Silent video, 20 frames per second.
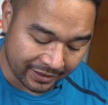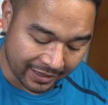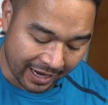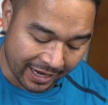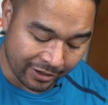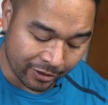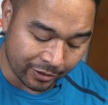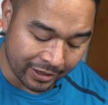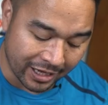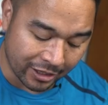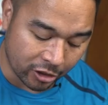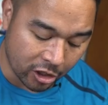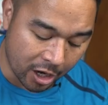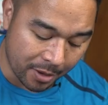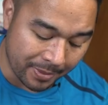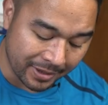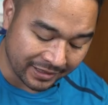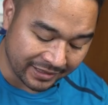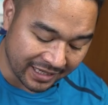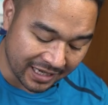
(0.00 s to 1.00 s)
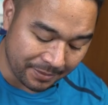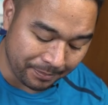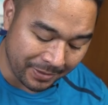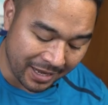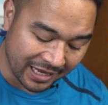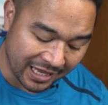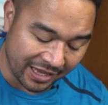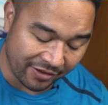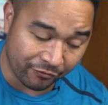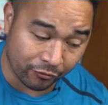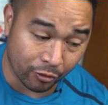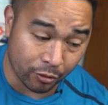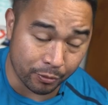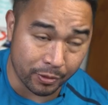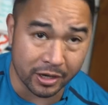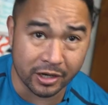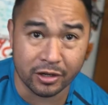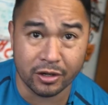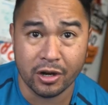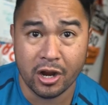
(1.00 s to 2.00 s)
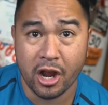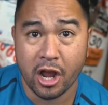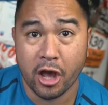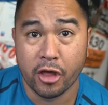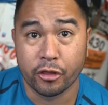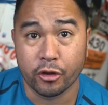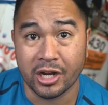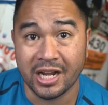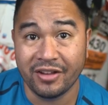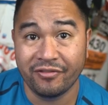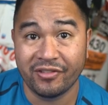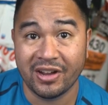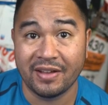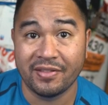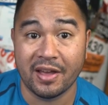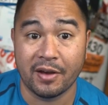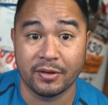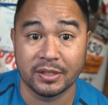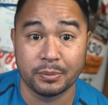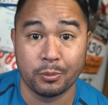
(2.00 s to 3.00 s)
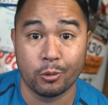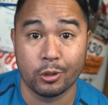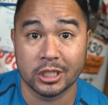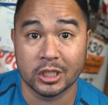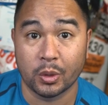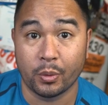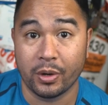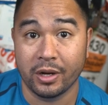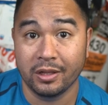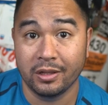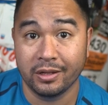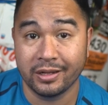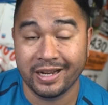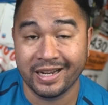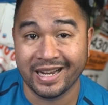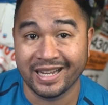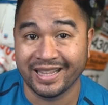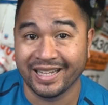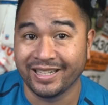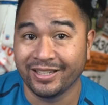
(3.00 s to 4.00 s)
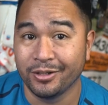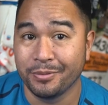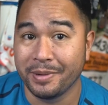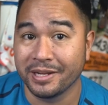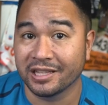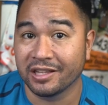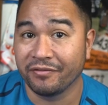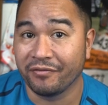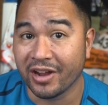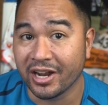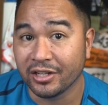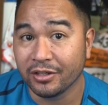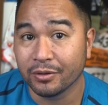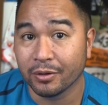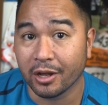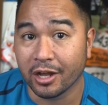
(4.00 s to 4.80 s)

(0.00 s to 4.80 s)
I know that Garmin did make a Forerunner 35 that was more square looking, and they do make the Venue